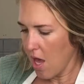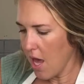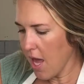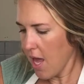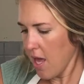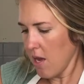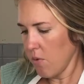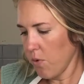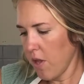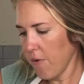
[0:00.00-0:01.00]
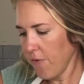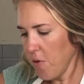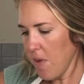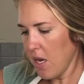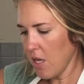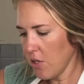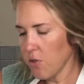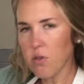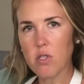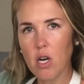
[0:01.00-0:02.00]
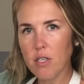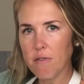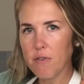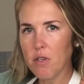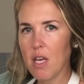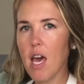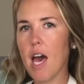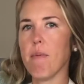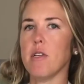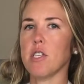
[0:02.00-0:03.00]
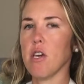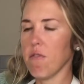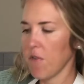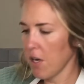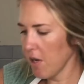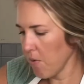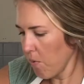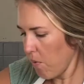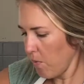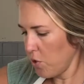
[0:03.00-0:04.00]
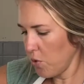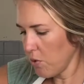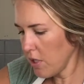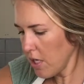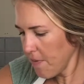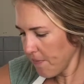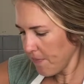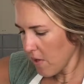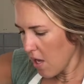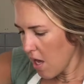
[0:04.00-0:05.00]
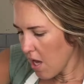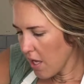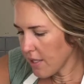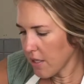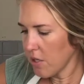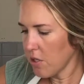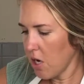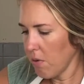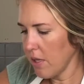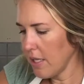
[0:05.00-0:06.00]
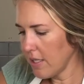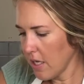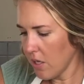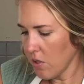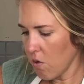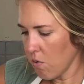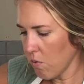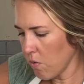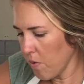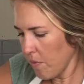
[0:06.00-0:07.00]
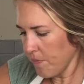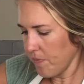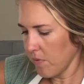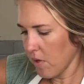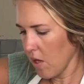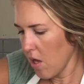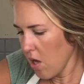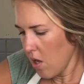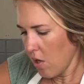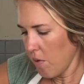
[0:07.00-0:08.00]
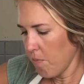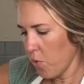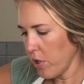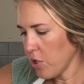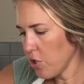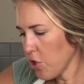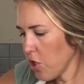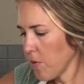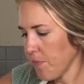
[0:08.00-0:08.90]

And within a few minutes, you'll start to feel the cabbage get very juicy it's gonna start releasing its own moisture,